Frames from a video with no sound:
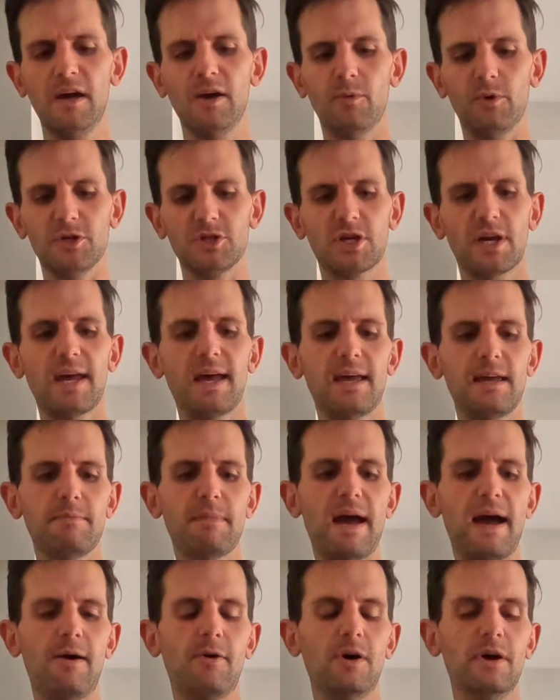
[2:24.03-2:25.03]
which came
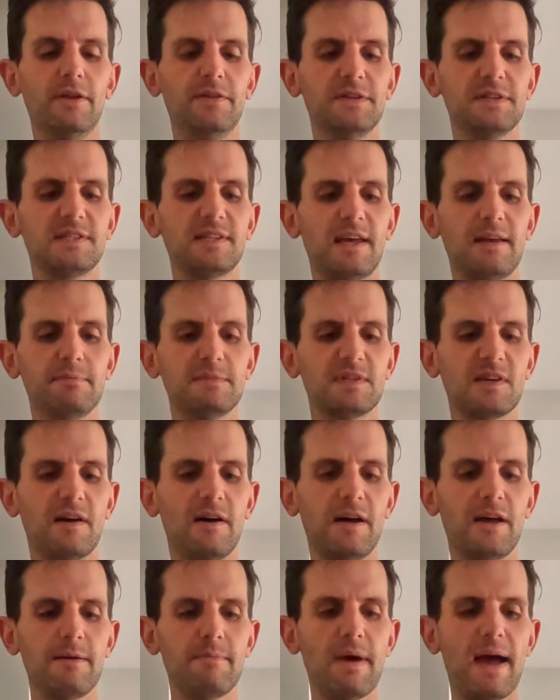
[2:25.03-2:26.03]
out at the same
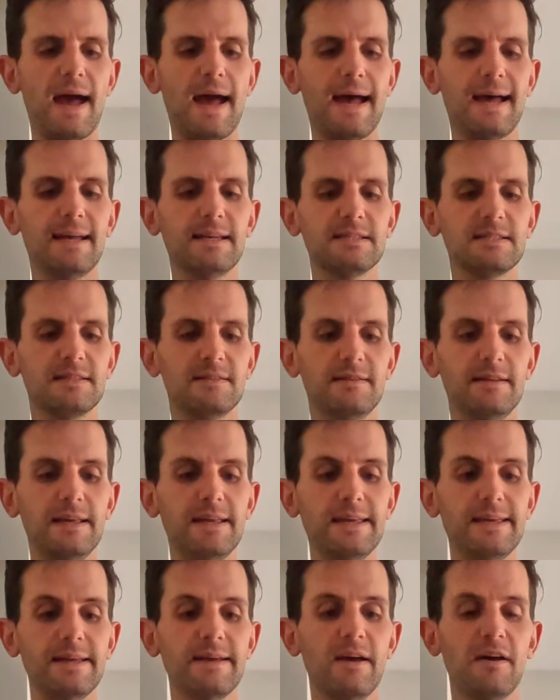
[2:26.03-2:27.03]
time as
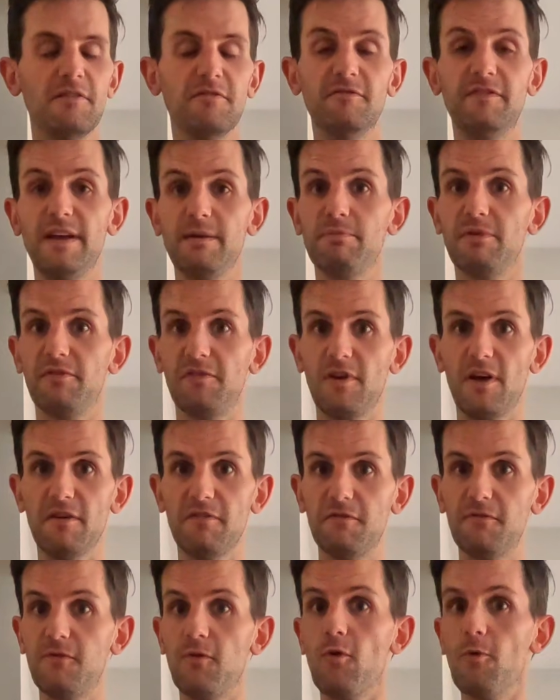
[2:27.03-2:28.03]
the Vaporfly
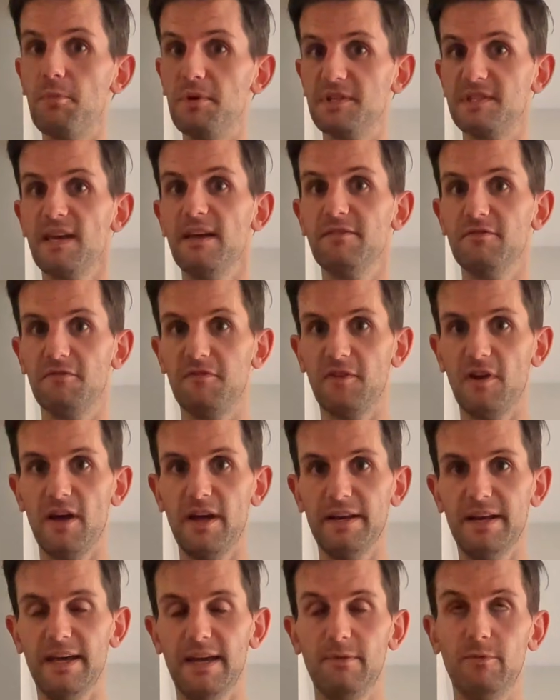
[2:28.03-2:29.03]
4%
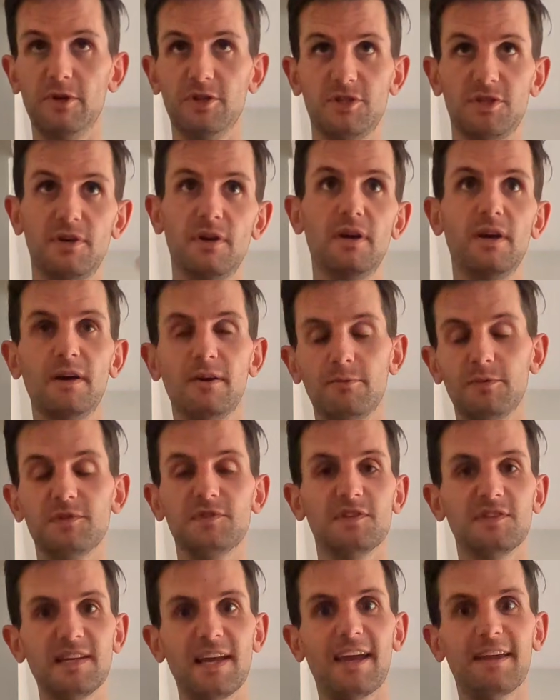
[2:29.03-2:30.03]
Flyknit, which was
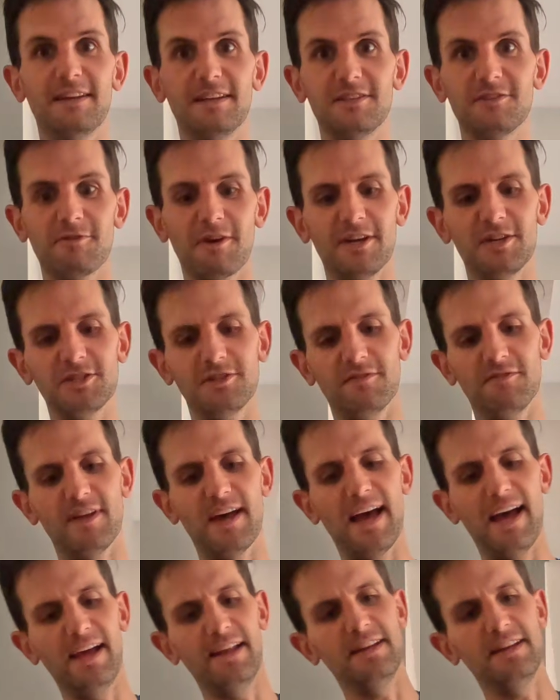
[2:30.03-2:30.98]
the second iteration of that.